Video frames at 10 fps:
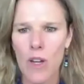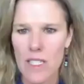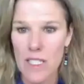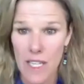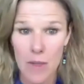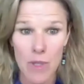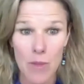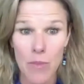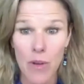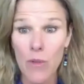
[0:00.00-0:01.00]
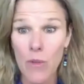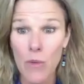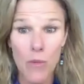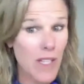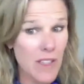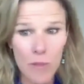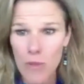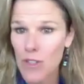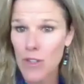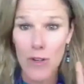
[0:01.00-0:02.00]
say to people, read the
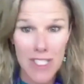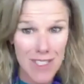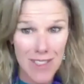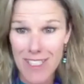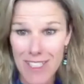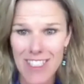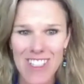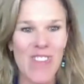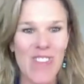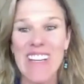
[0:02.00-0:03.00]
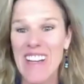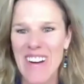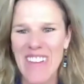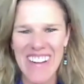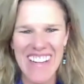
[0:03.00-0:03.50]
book or just listen to the video.